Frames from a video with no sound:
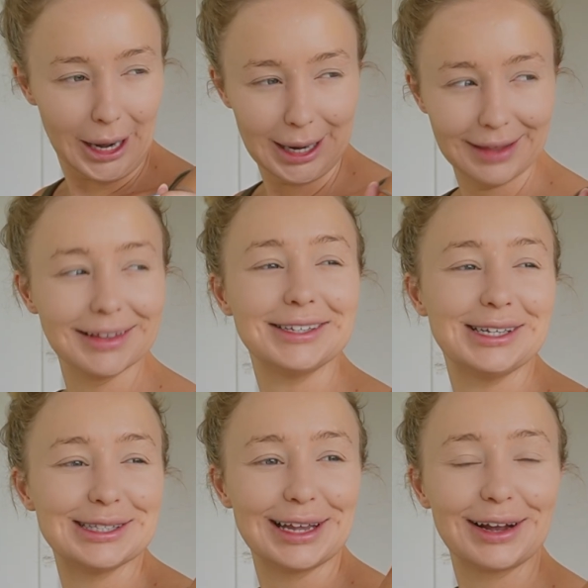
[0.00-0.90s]
unless
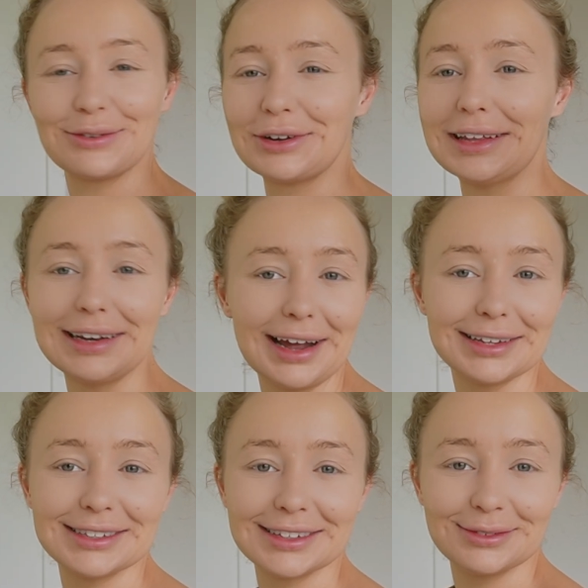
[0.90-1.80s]
it's like a really
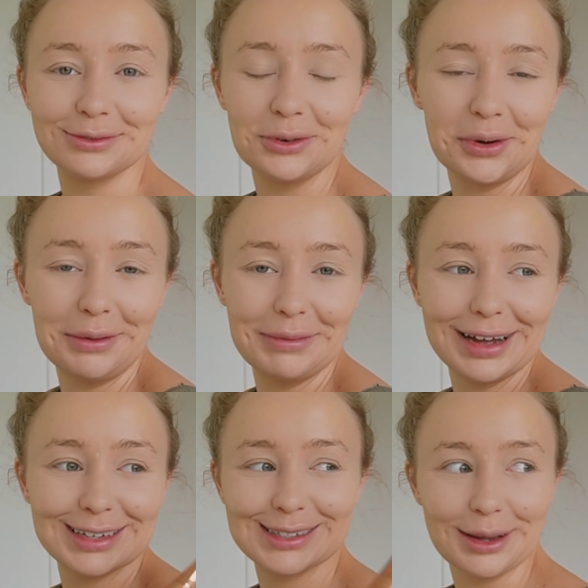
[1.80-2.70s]
nice warm
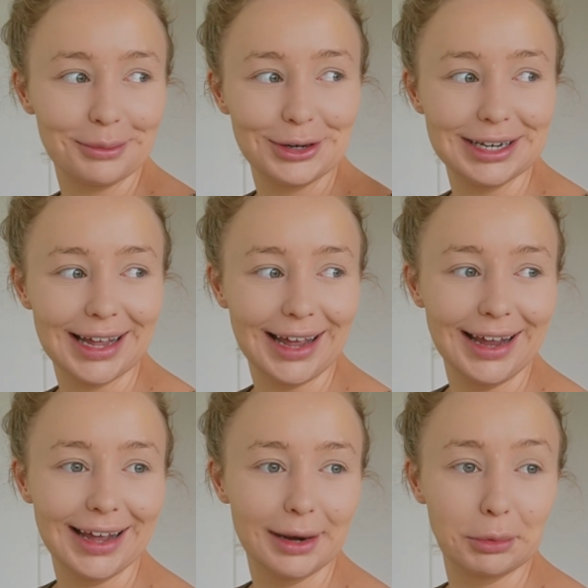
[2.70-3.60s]
summery
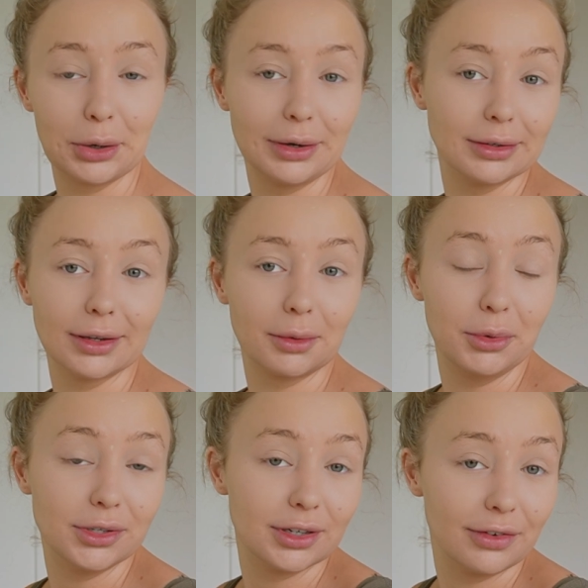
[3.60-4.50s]
day and I'm going to like a
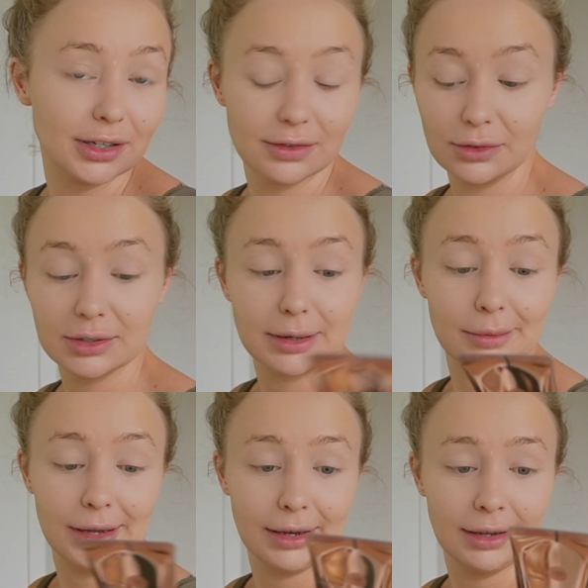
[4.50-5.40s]
music festival or
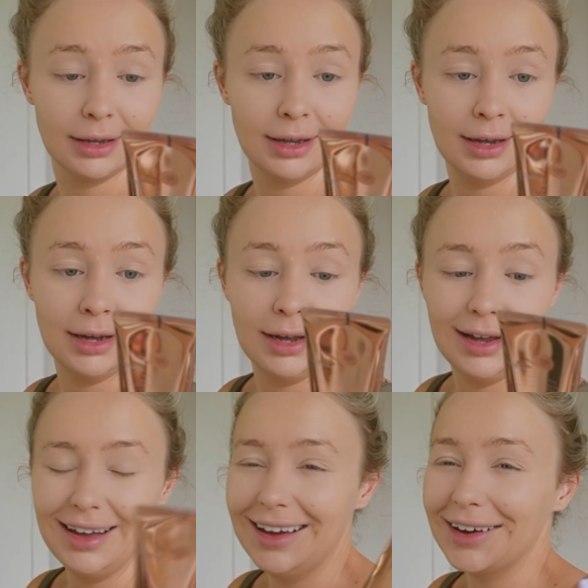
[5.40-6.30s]
something,
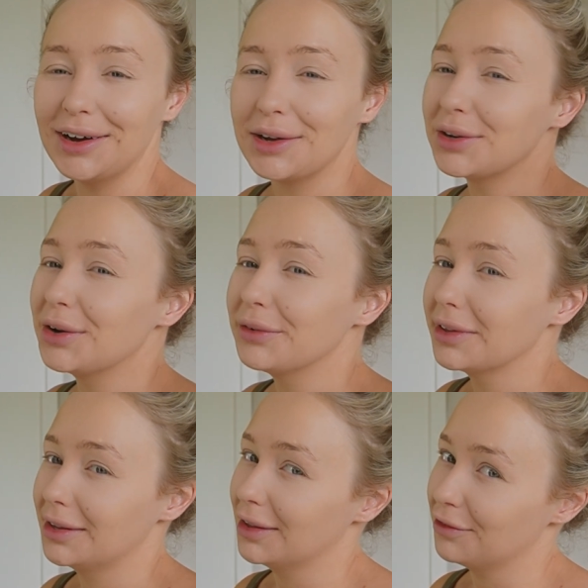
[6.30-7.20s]
I don't
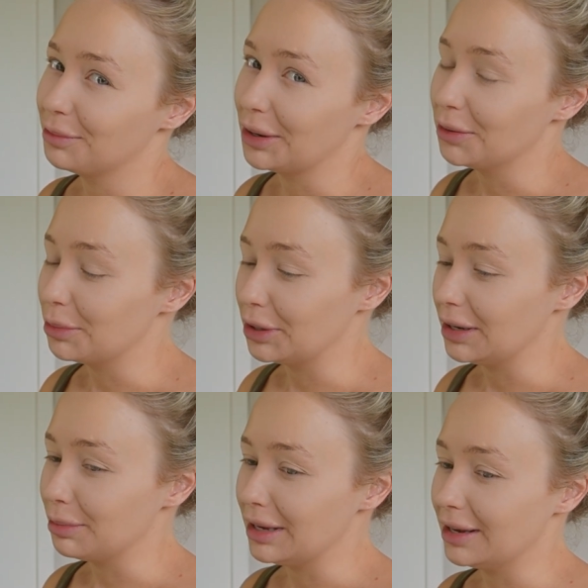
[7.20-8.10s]
really love my whole body
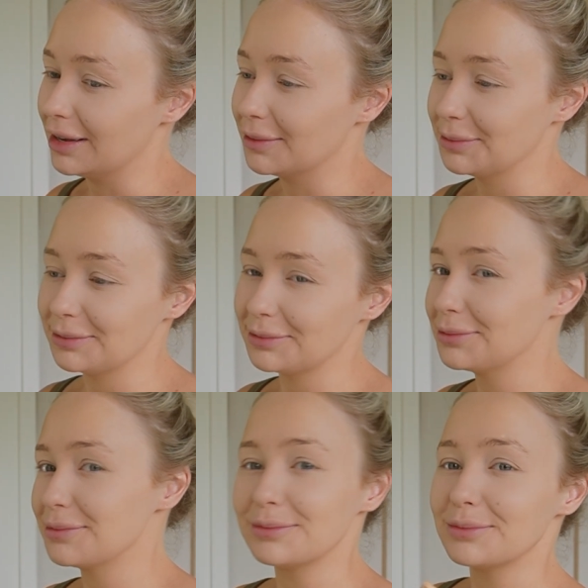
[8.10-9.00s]
being
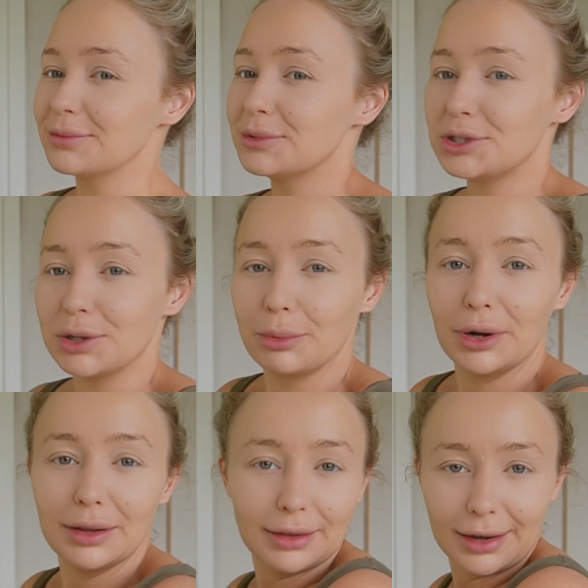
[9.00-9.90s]

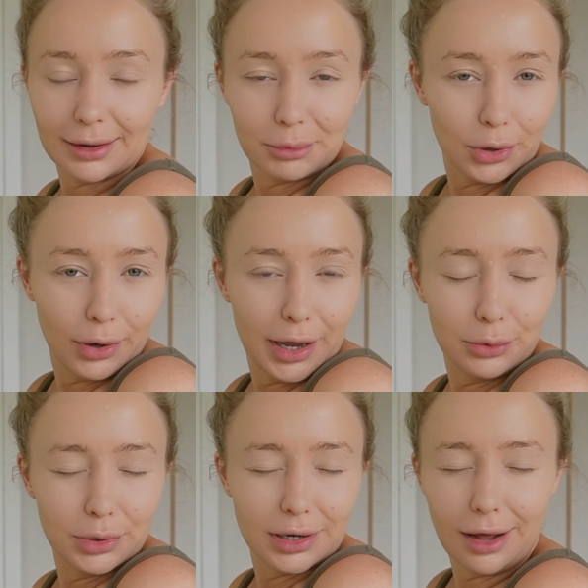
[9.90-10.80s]
shimmery, like not
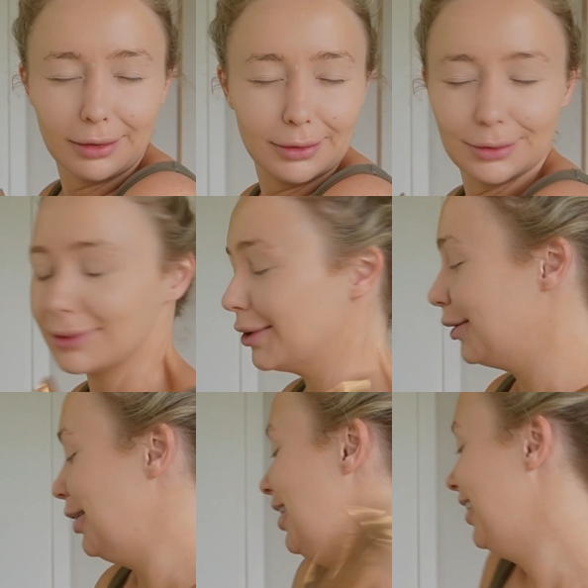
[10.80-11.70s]
Edward Cullen. So
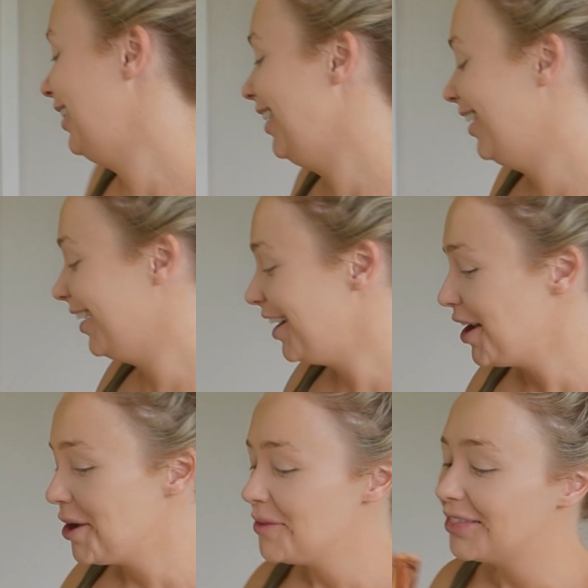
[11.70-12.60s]

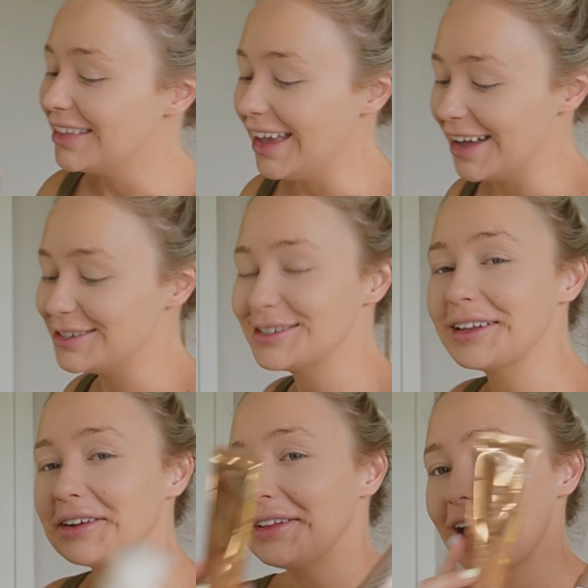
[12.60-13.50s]
yeah, just a
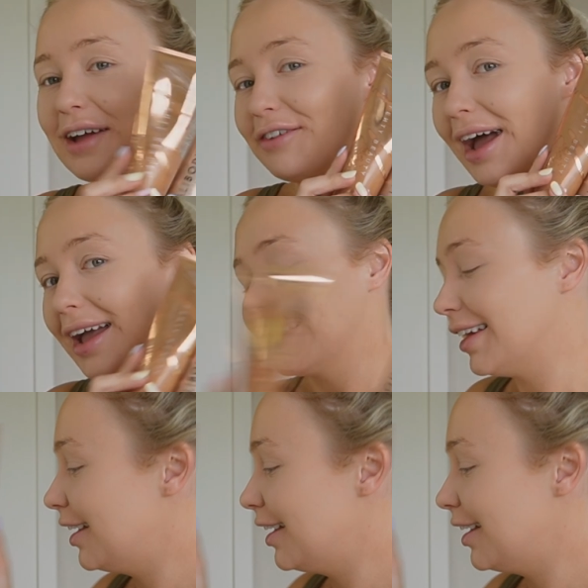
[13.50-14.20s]
little life hack